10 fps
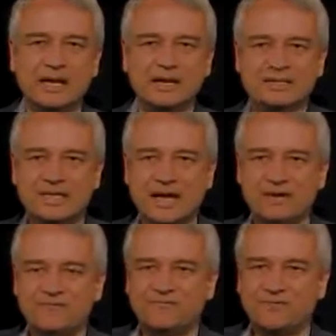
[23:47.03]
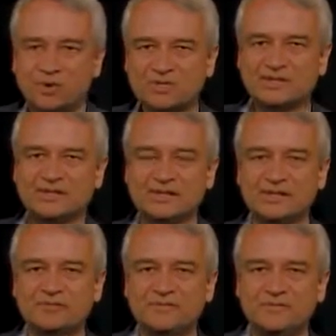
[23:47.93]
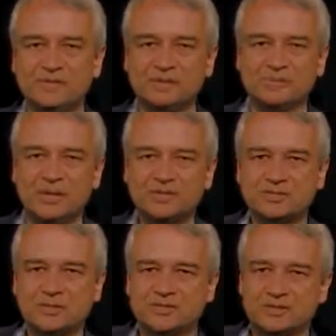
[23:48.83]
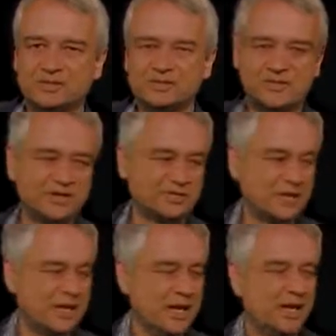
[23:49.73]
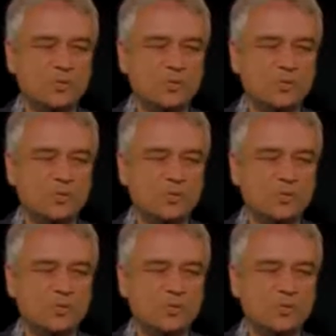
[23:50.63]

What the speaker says: And it's that force that the electric field applies curving the trajectory